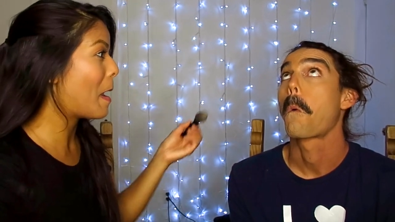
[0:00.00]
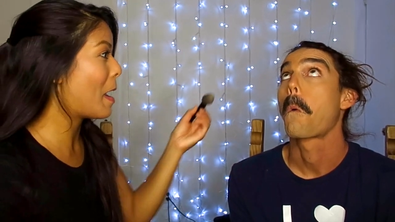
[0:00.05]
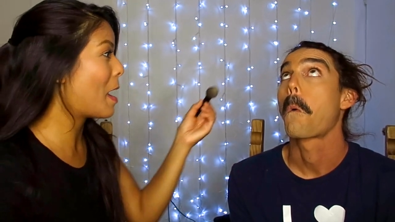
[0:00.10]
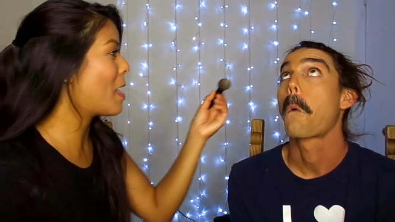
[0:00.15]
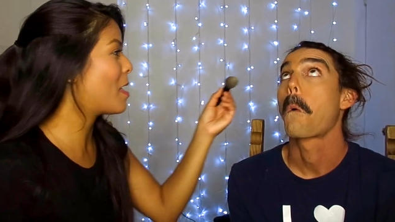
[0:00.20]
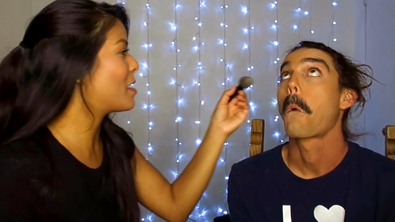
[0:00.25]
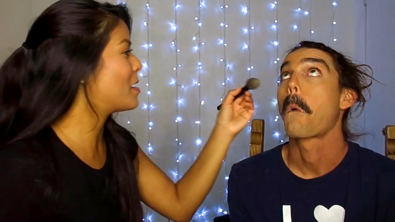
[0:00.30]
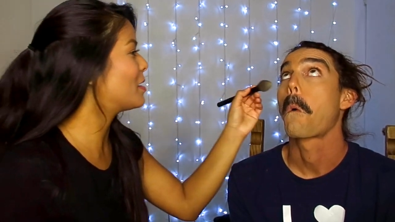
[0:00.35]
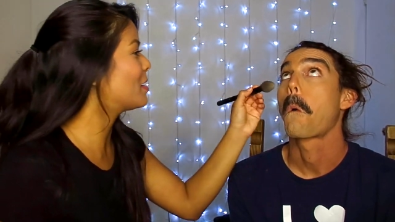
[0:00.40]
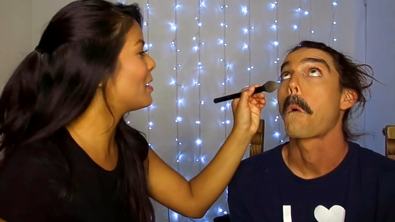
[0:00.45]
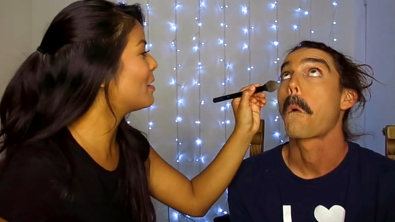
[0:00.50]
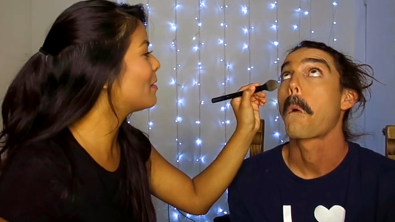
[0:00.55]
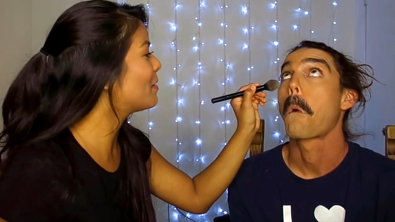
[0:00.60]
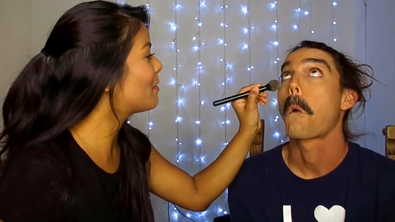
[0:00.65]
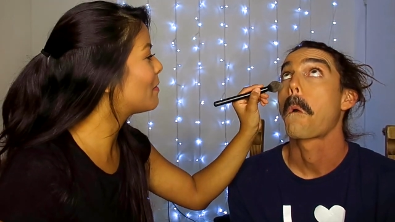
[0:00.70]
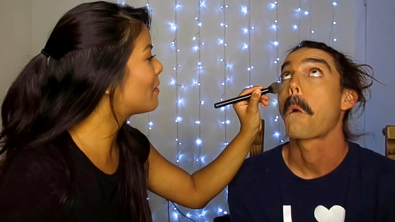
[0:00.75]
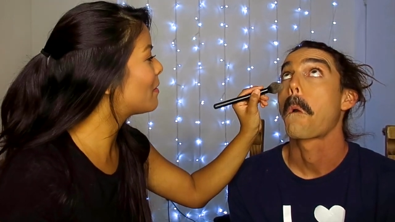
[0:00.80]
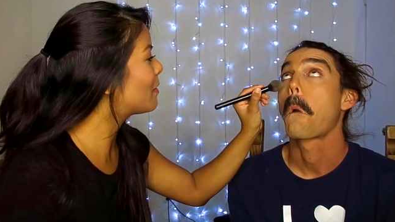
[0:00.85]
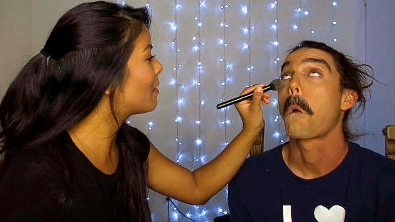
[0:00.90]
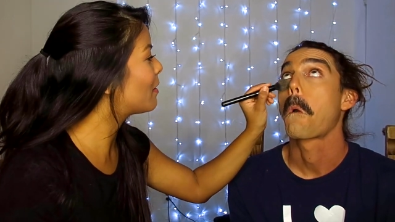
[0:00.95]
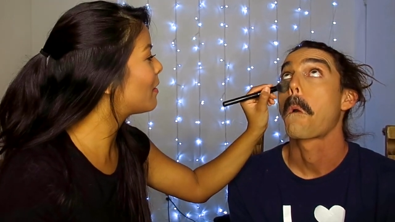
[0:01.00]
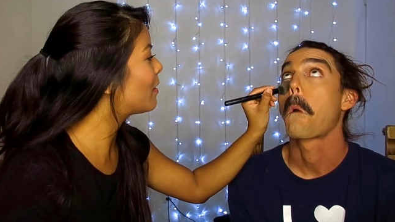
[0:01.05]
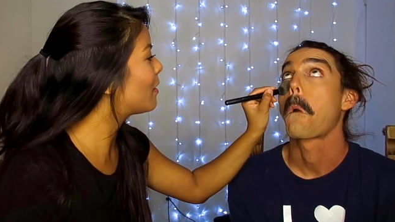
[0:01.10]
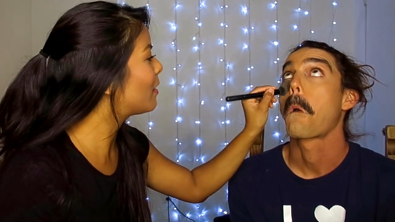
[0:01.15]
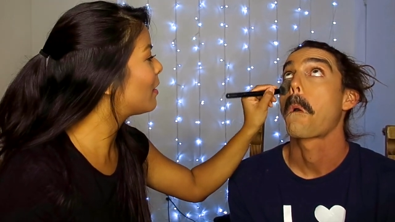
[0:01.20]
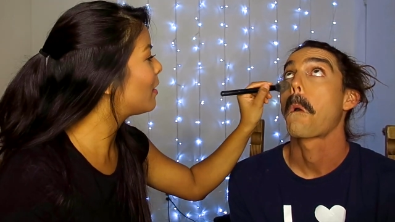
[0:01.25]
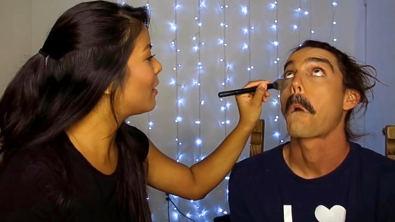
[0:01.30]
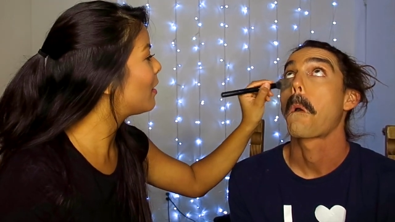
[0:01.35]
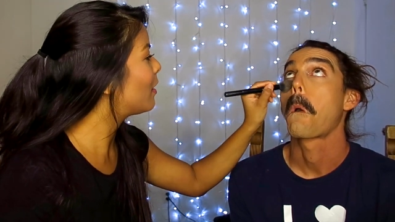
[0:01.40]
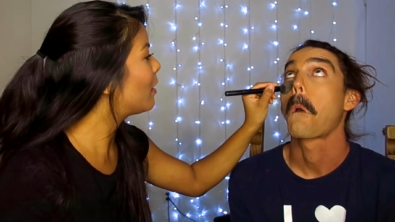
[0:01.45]
Speaker 1: Yeah, there you go.
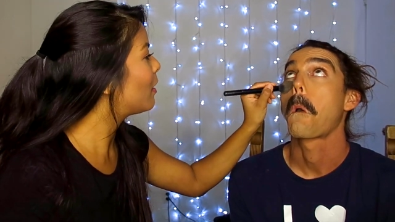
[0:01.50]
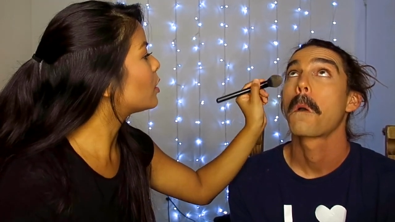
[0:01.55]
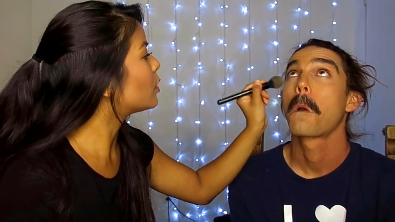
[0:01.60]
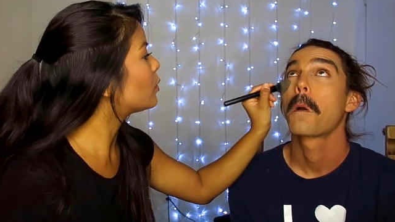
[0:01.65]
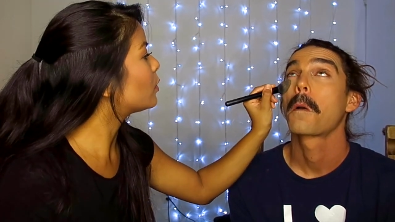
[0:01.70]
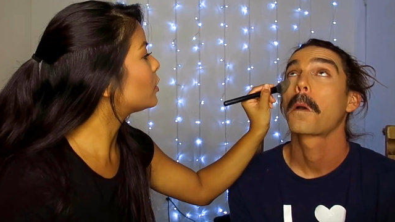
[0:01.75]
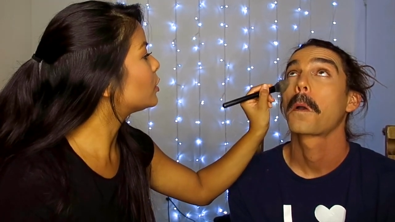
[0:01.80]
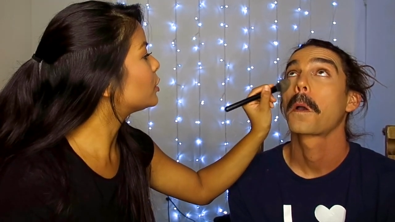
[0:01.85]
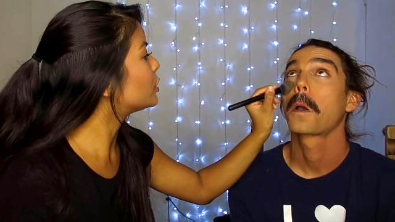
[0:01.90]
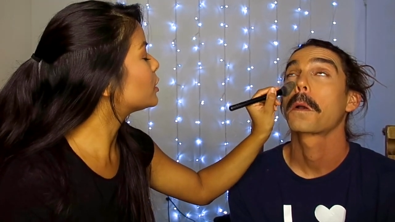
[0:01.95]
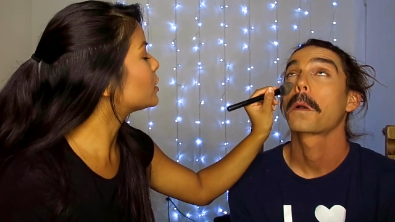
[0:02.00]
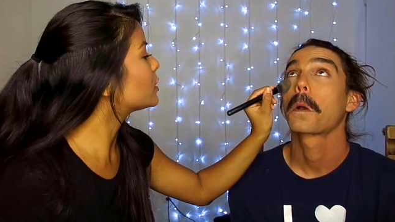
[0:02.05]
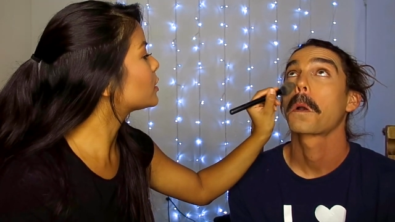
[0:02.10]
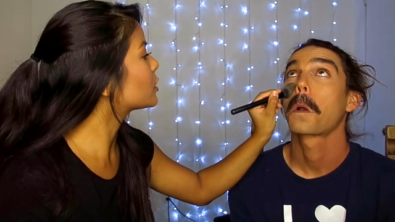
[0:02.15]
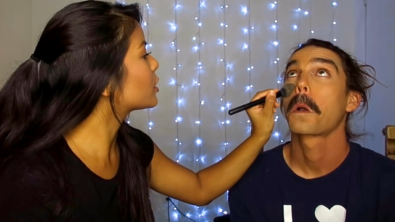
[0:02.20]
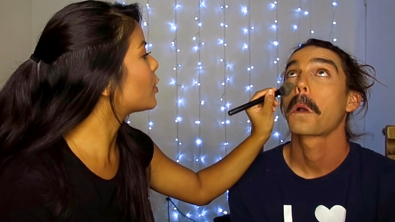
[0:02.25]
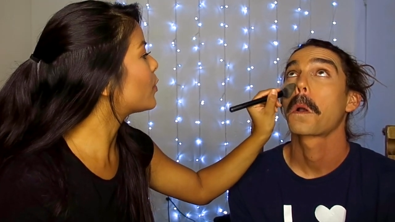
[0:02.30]
And we're just